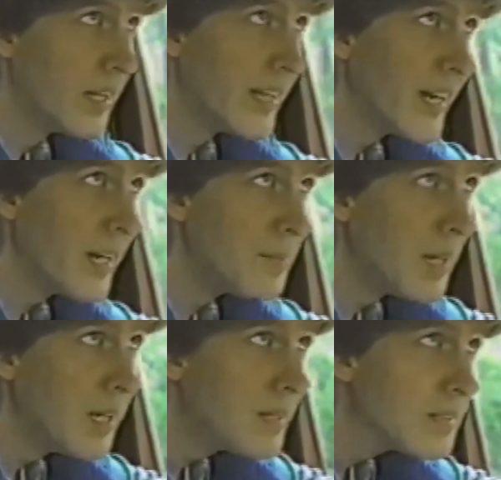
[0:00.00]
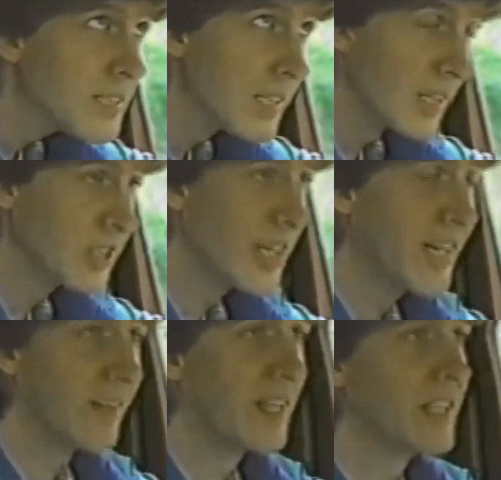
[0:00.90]
Yeah, I'm just a little
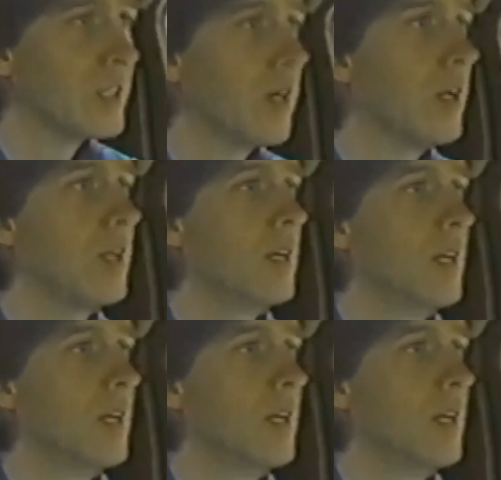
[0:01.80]
shaken. That's all.